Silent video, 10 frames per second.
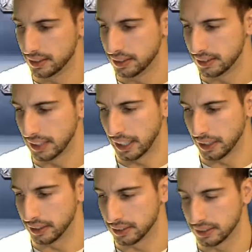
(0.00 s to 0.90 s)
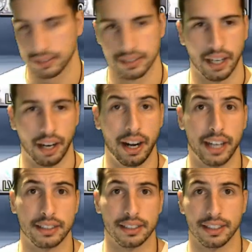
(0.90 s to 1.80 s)
That hurts.
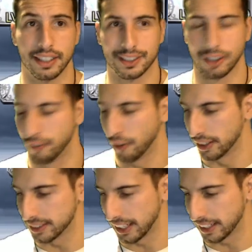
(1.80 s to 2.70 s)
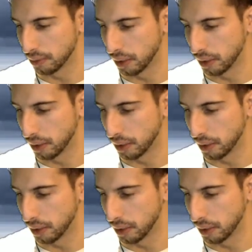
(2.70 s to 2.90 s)
Alright, let's go for our second one.